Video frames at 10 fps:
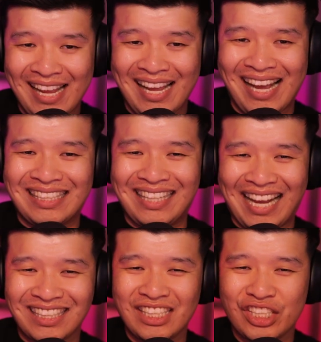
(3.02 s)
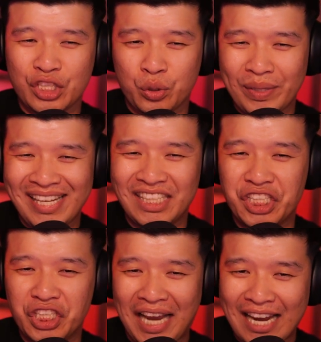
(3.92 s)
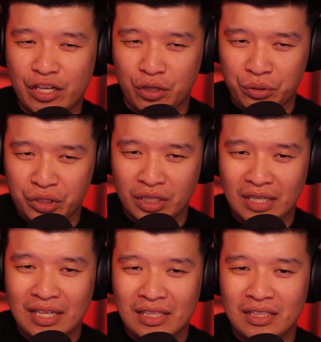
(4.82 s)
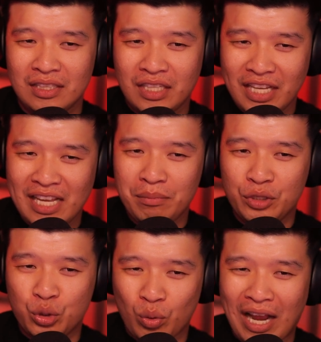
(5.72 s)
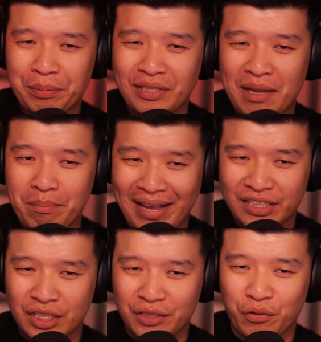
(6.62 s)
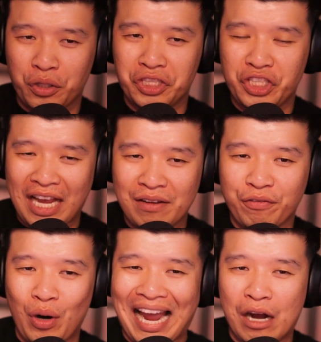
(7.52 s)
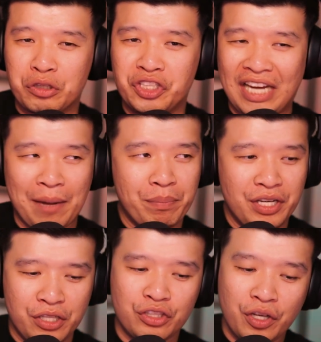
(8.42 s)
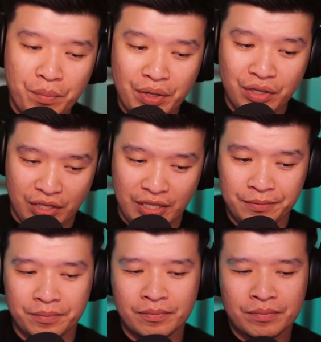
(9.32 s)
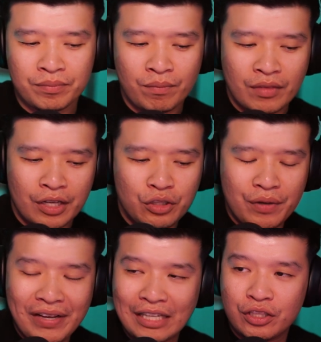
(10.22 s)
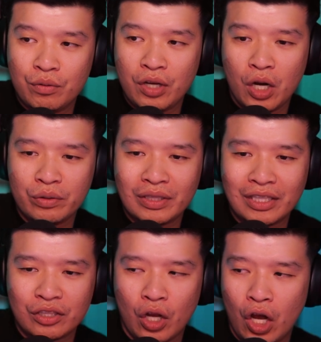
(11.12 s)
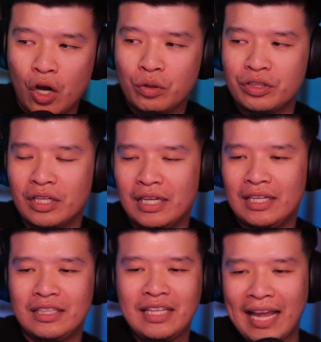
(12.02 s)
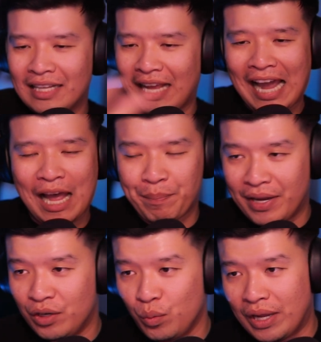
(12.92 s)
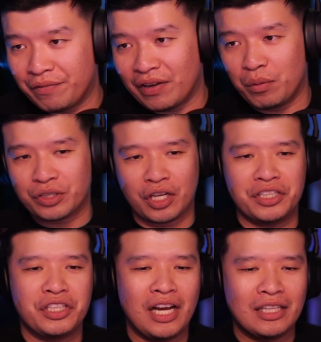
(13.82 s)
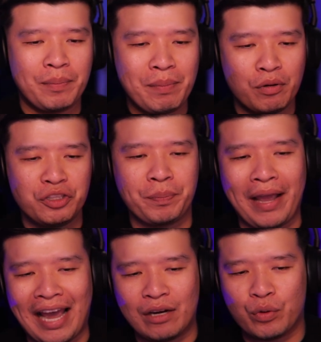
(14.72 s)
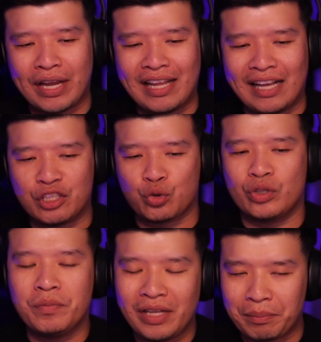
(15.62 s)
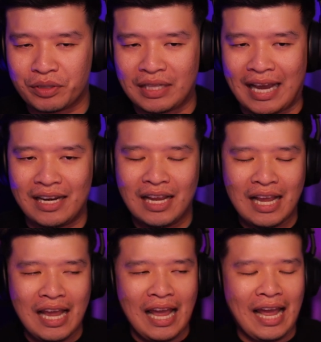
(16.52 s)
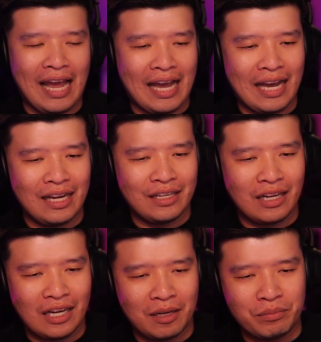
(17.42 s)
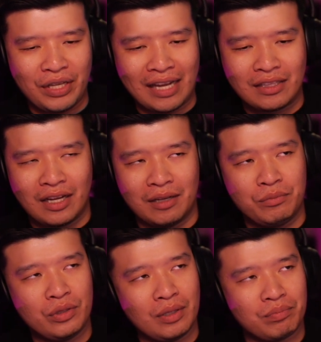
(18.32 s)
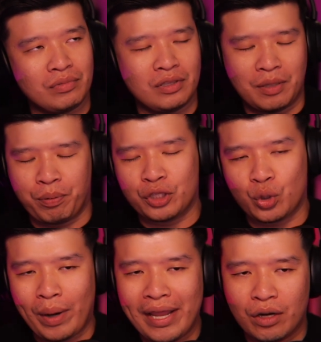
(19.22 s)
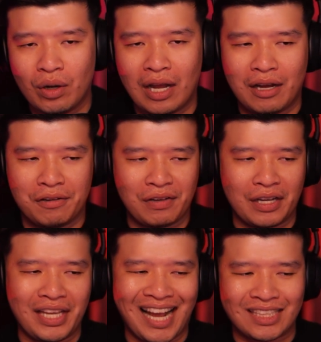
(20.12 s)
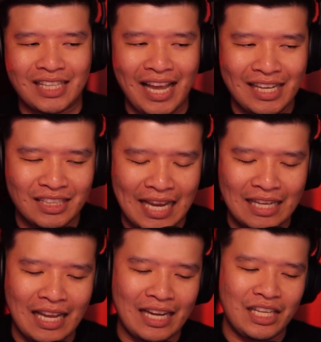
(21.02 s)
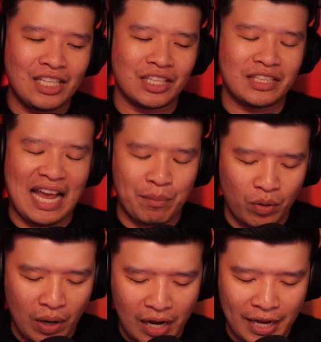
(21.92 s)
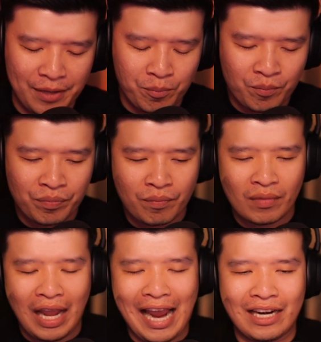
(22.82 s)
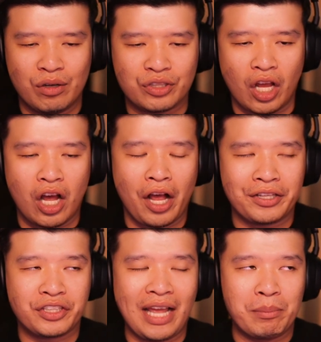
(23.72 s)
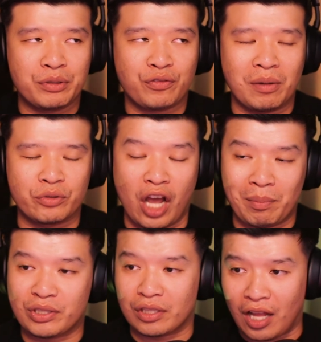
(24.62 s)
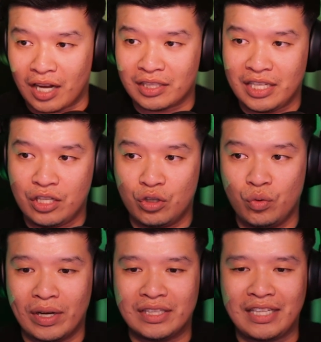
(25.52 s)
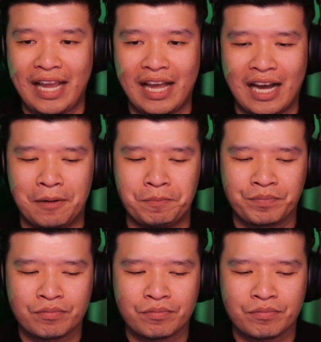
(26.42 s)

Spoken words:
Assassin's Creed Shadows team drops a message for the for our Japanese community. So if you guys don't know that there's a whole thing that happened with the people in Japan were getting extremely upset at the portrayal of Yasuke saying that he's a samurai, and it was all stems from Thomas Lockley, who was a